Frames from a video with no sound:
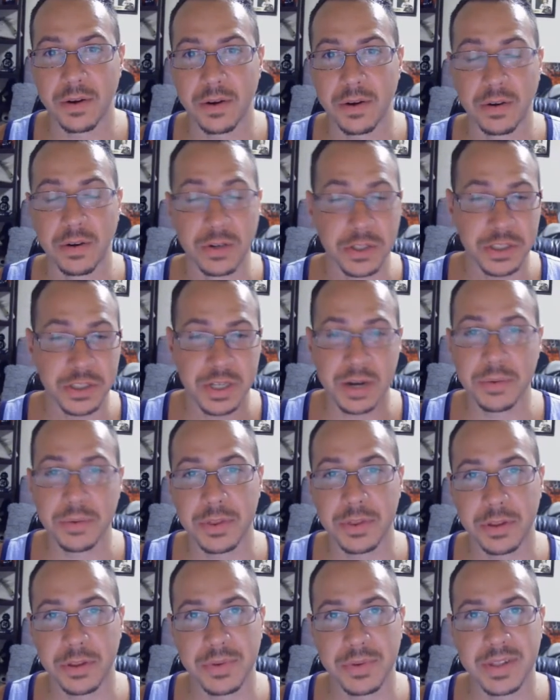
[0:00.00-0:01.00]
or, or shared
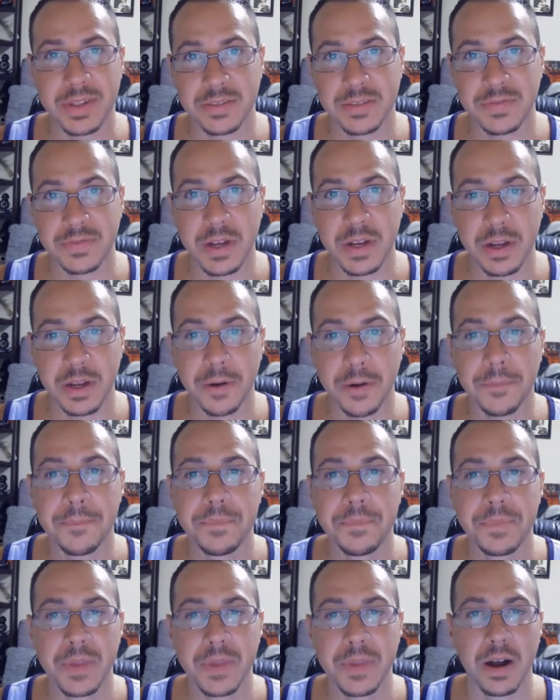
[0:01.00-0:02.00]
with you in this video
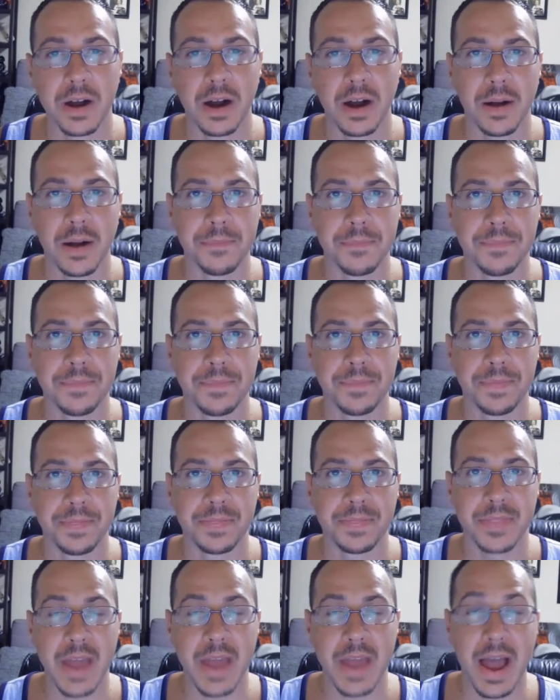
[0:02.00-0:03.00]
um,
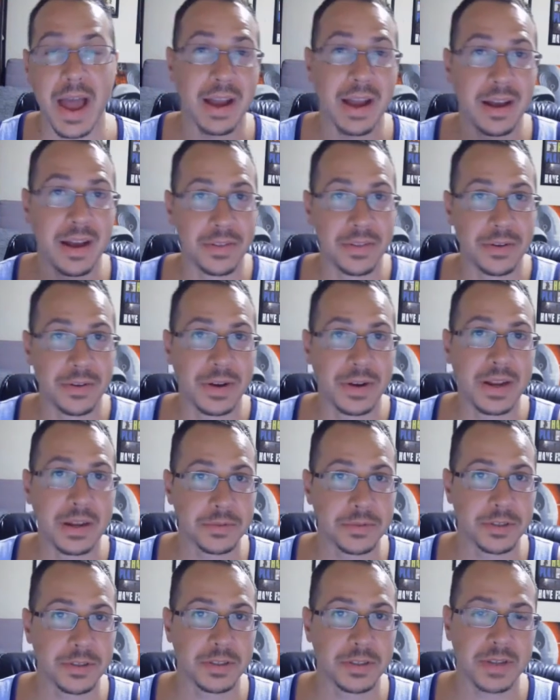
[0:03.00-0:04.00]
that I, other
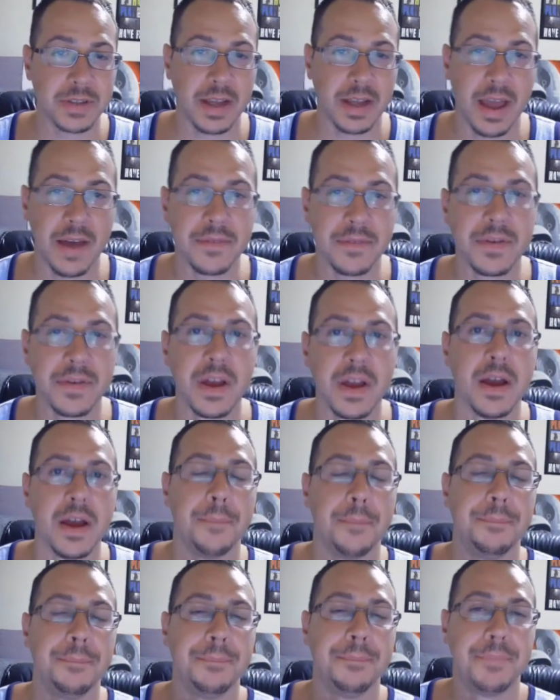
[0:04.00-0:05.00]
income streams I have.
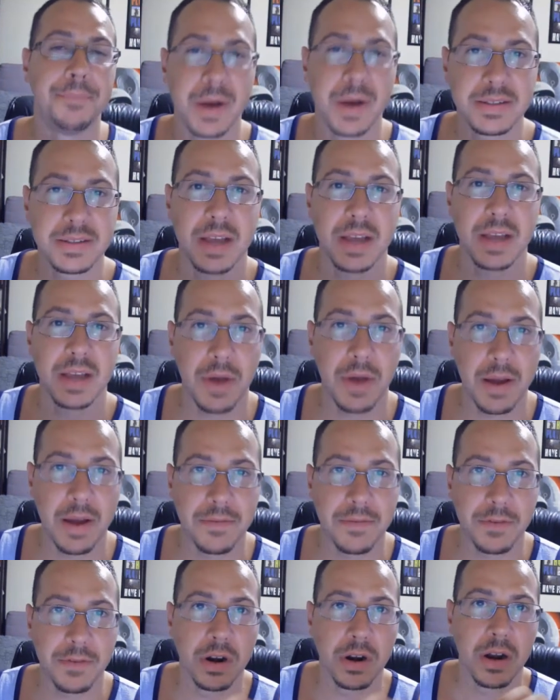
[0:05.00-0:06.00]
But
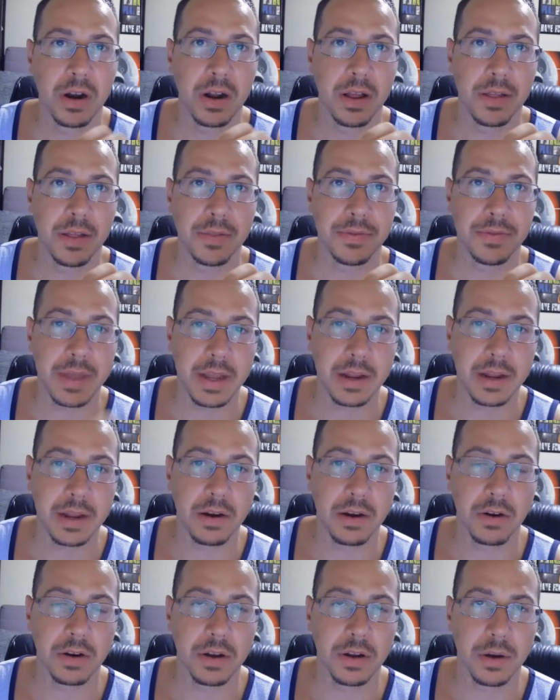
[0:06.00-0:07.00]
however, they
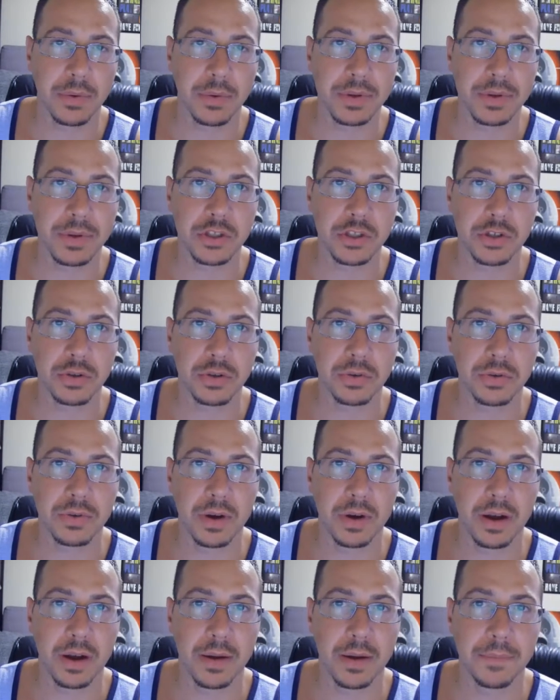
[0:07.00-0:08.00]
are going to
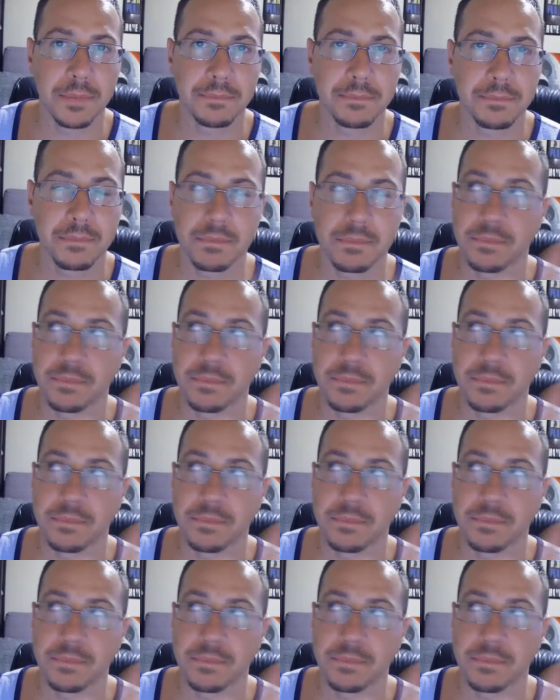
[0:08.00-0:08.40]
um,